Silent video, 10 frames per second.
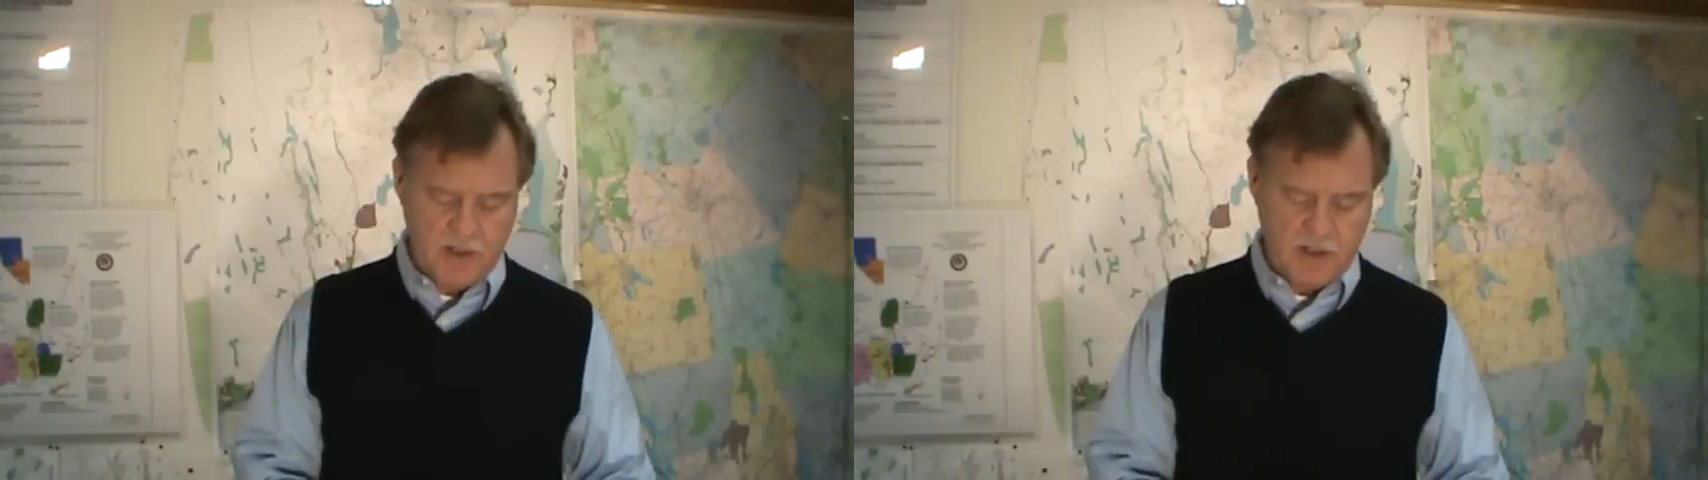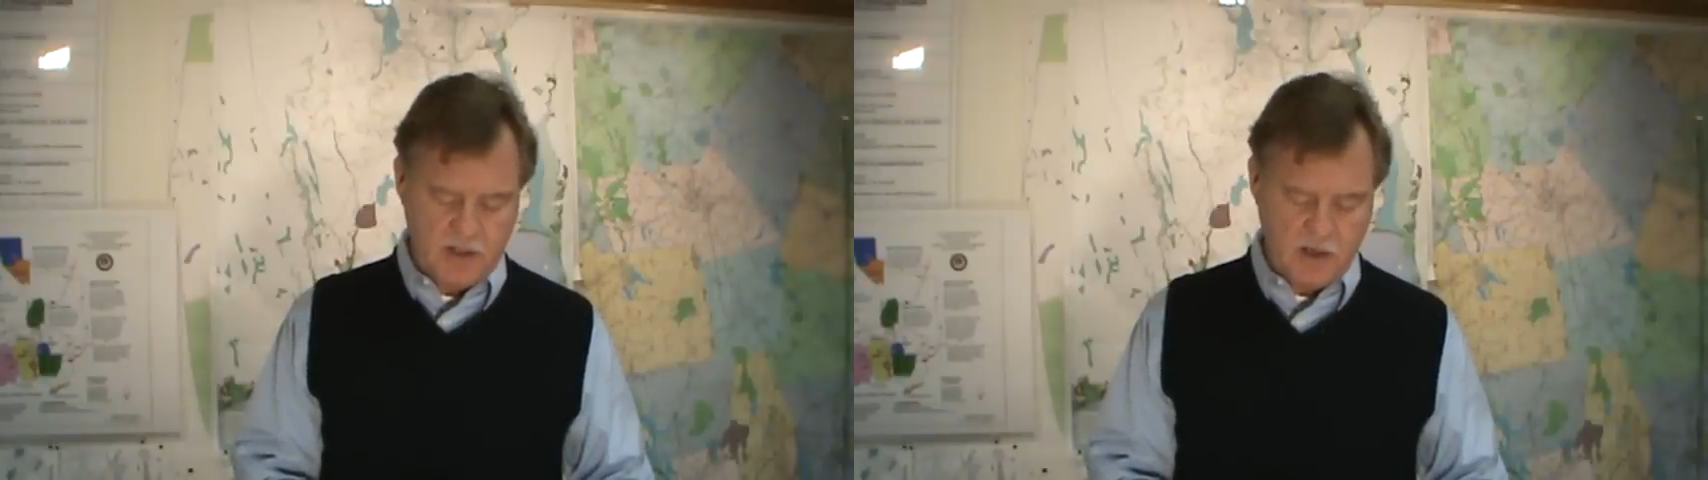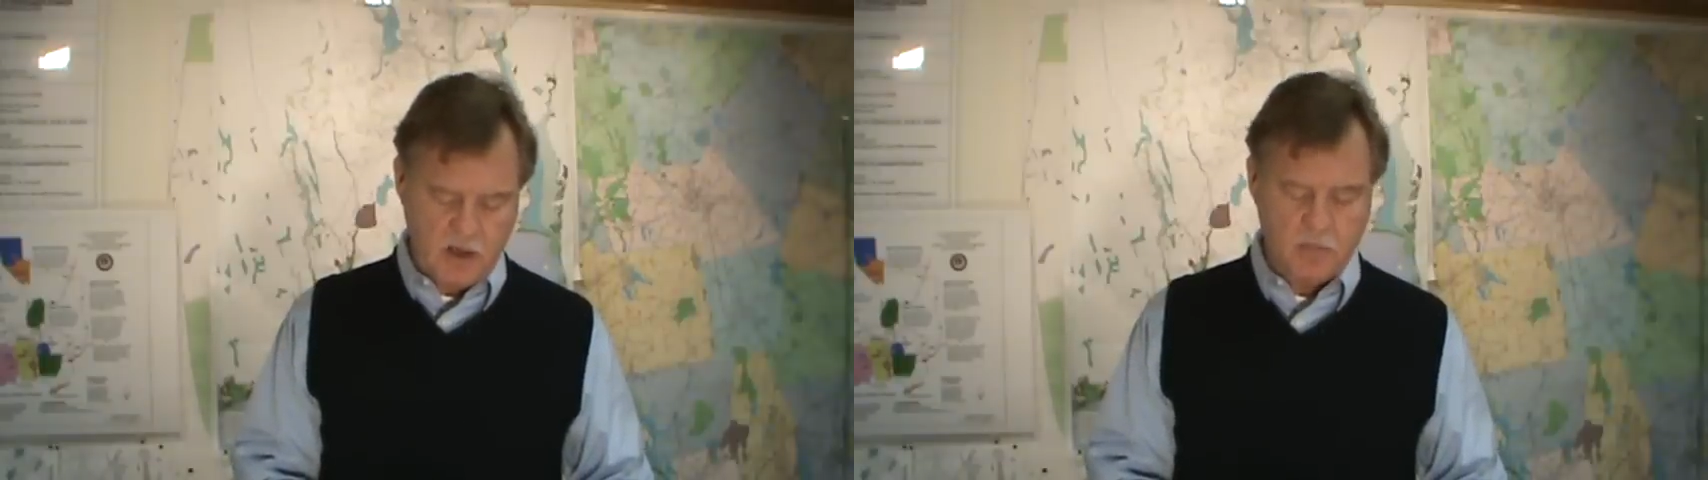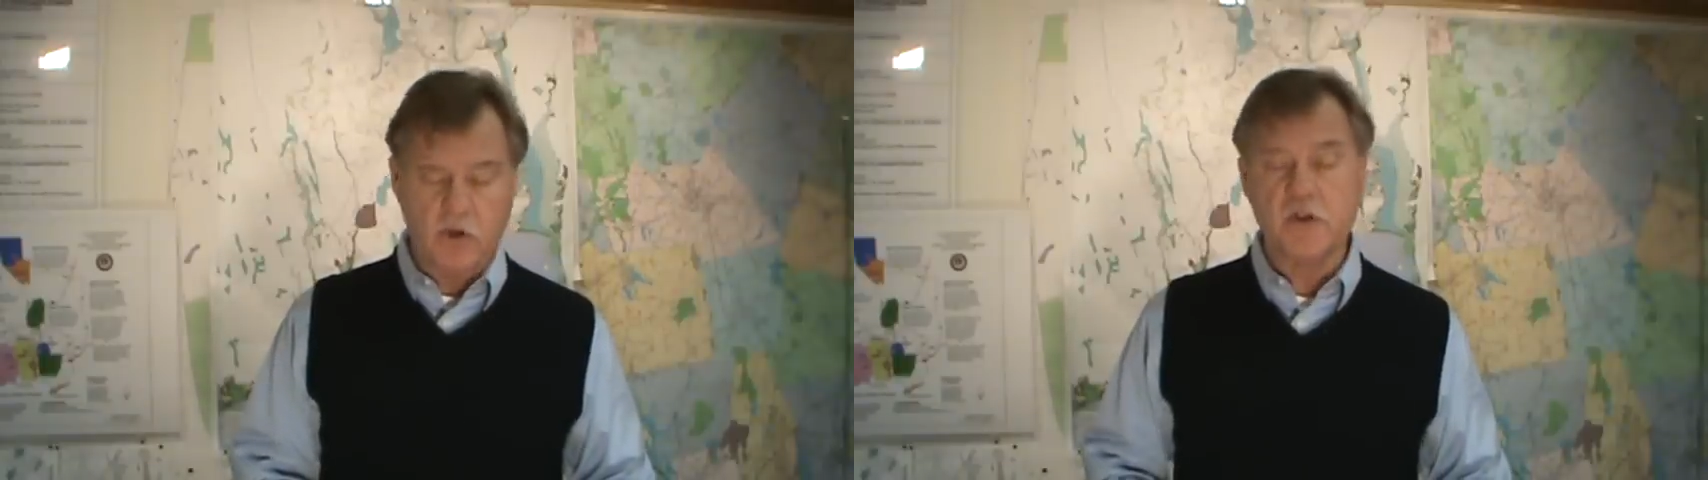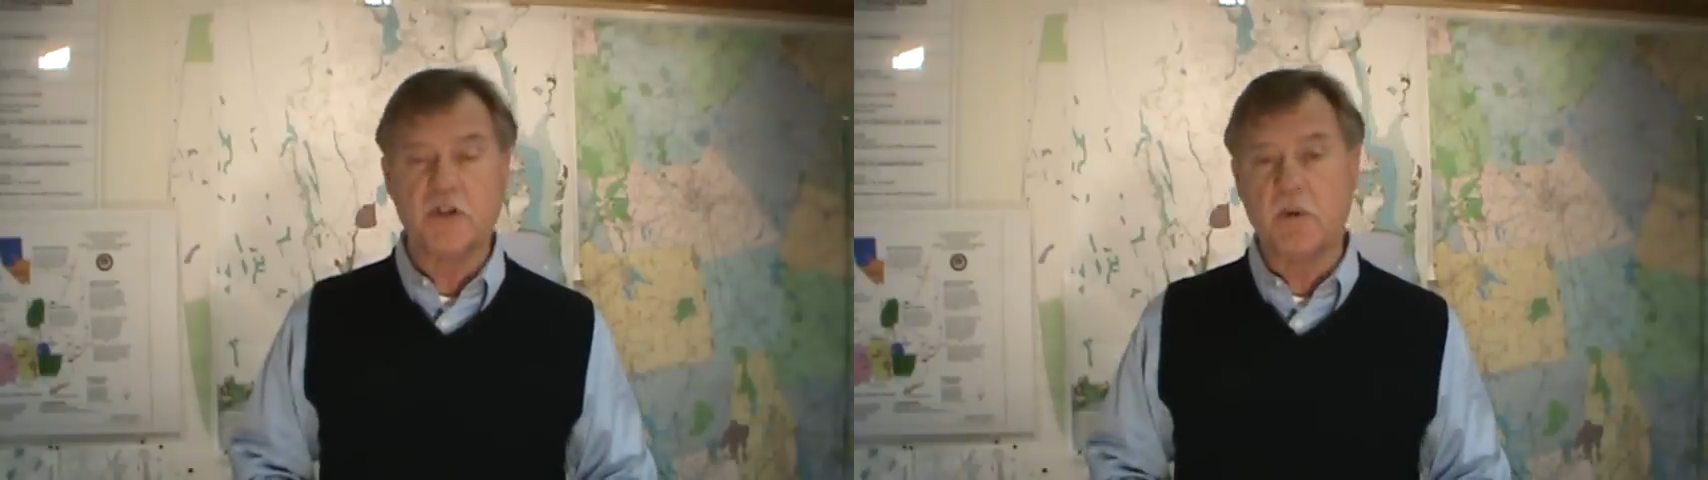Our
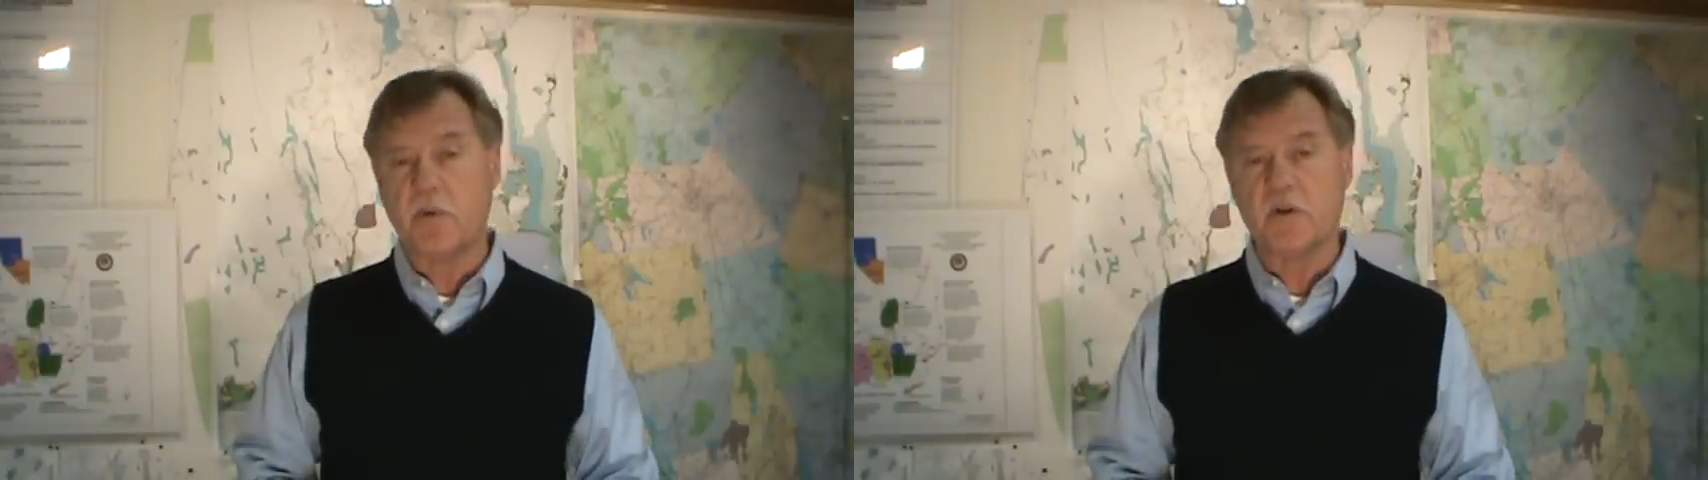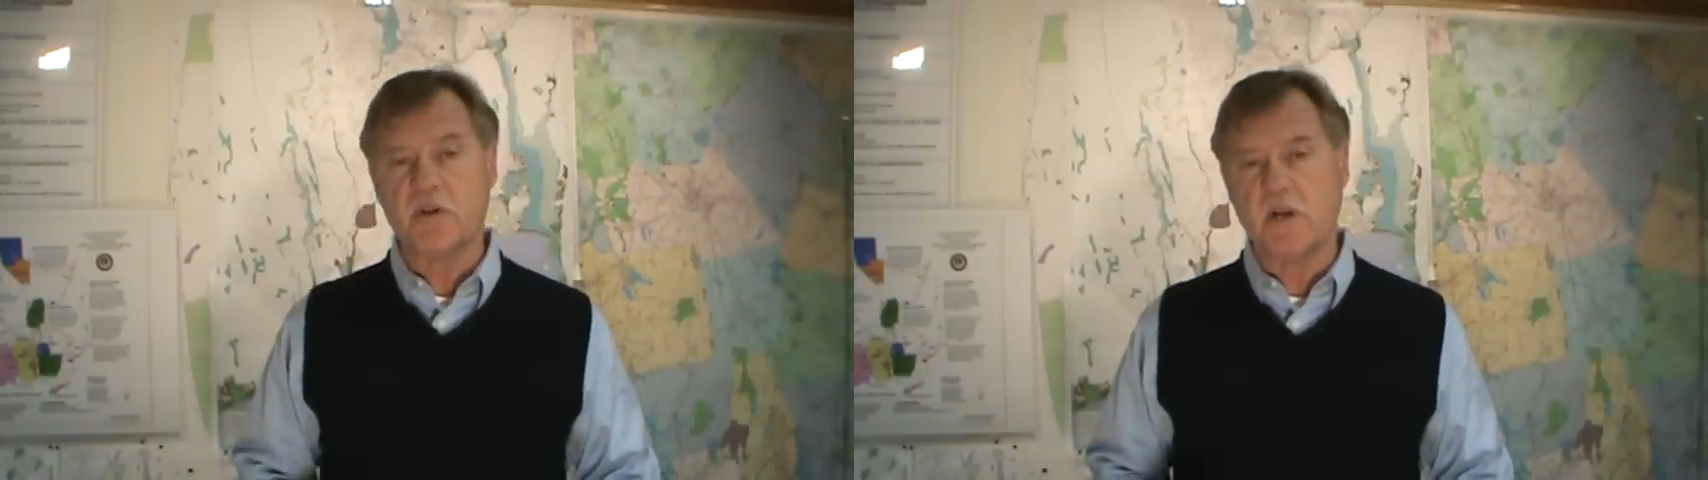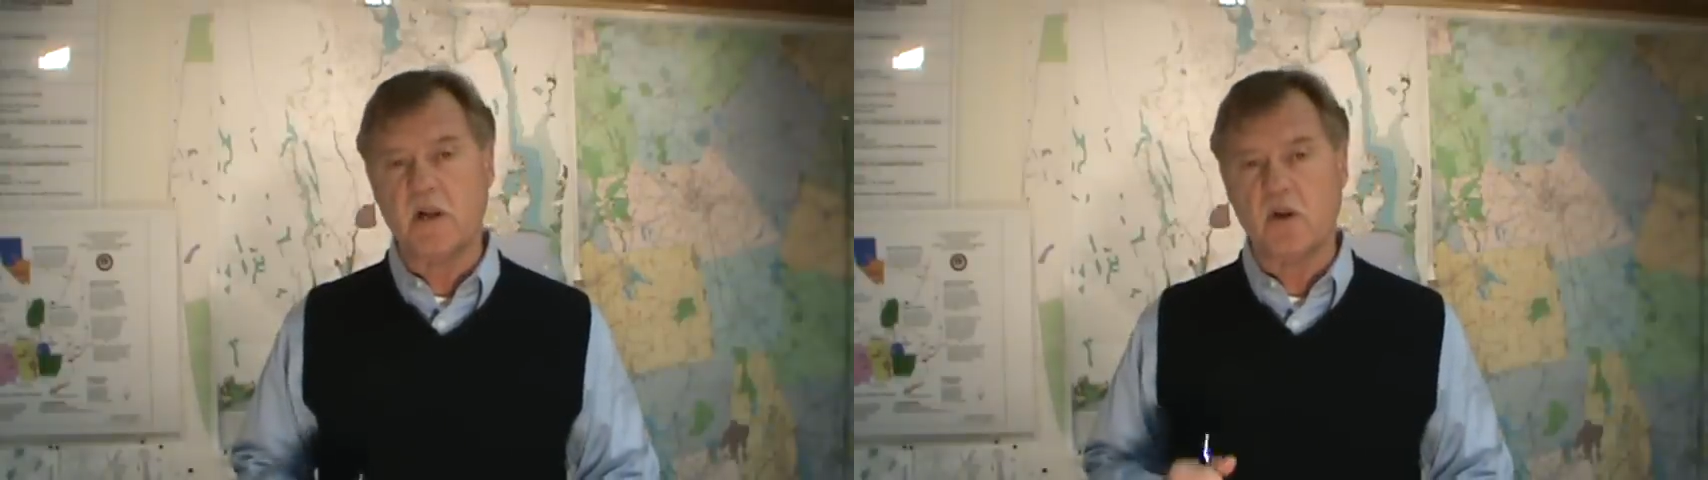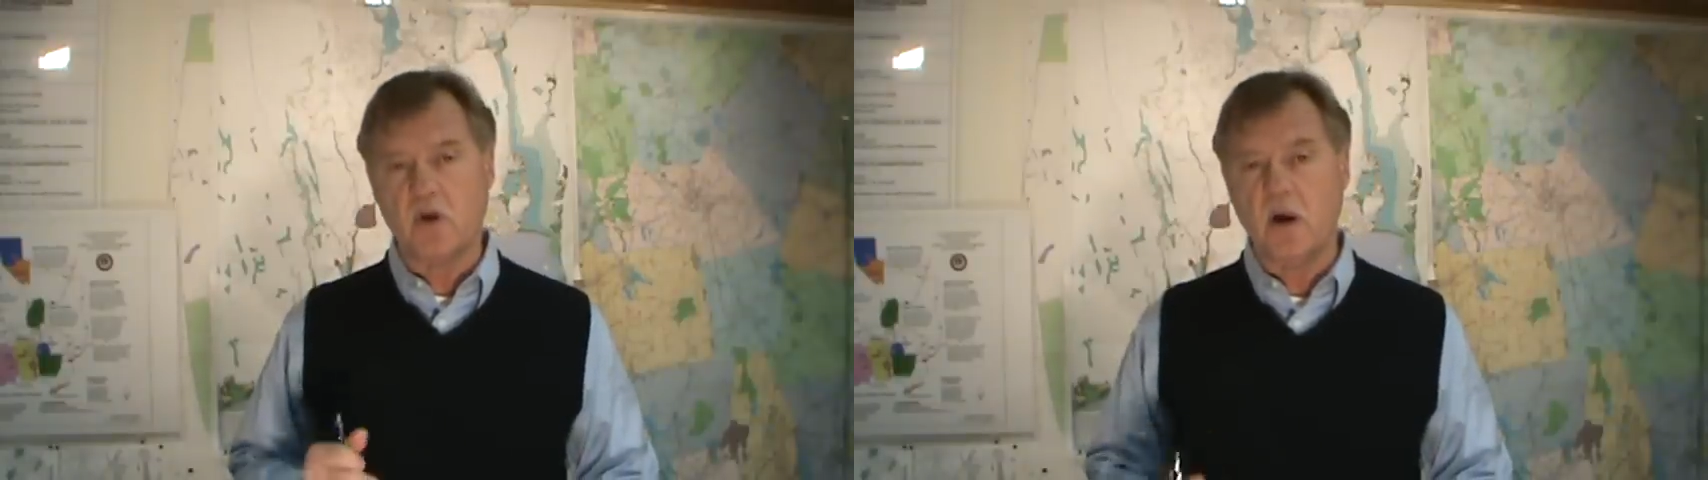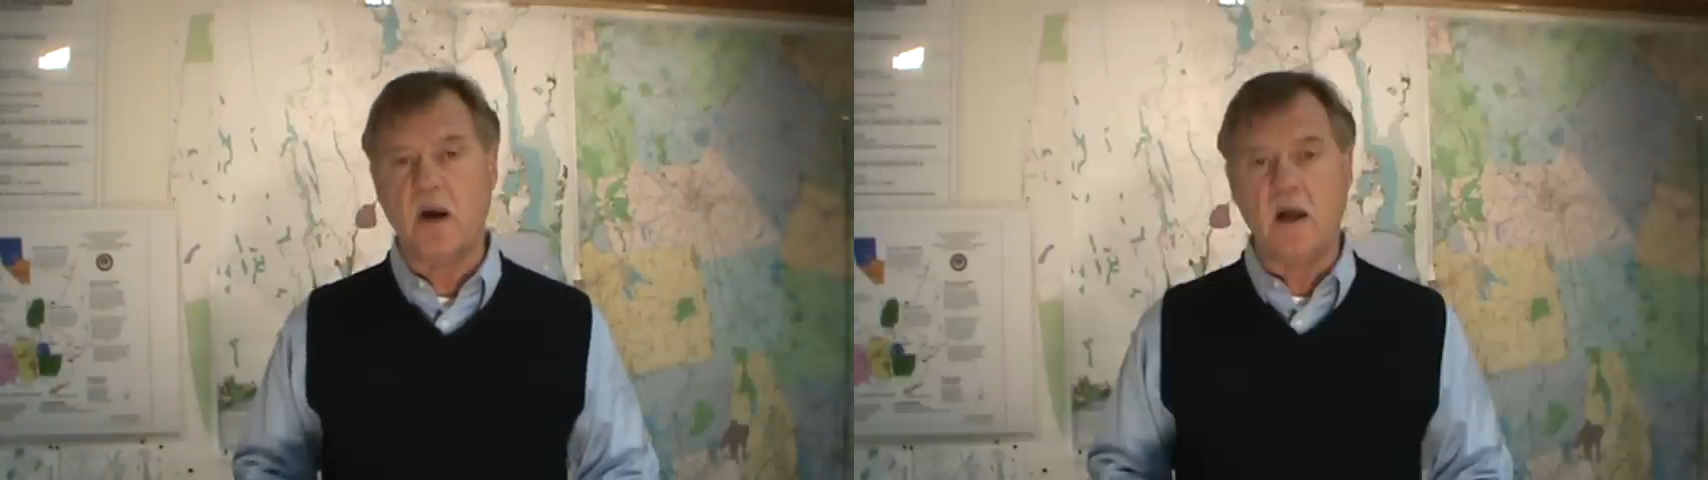emergency personnel
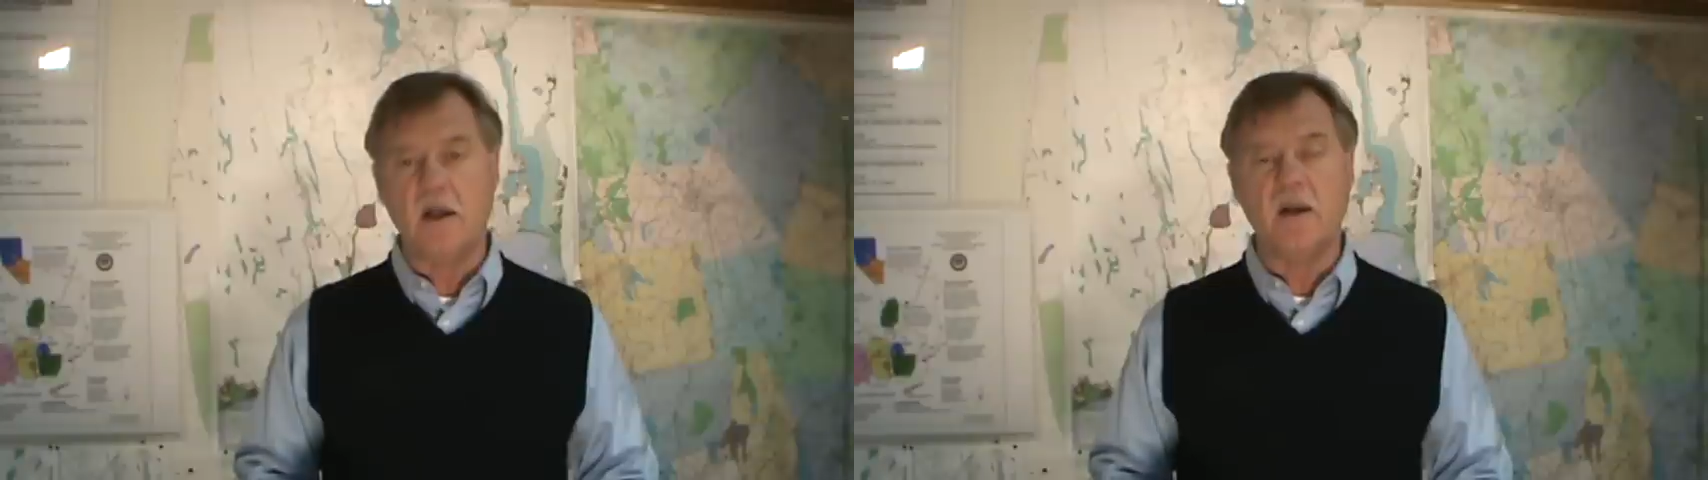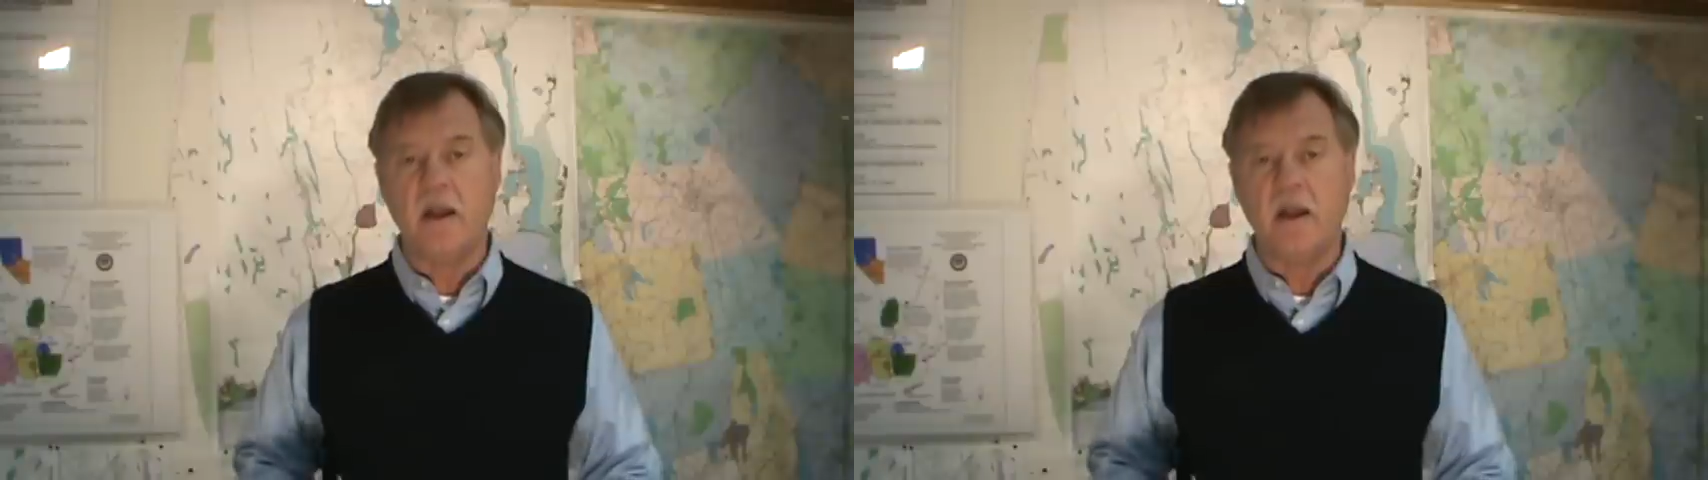are on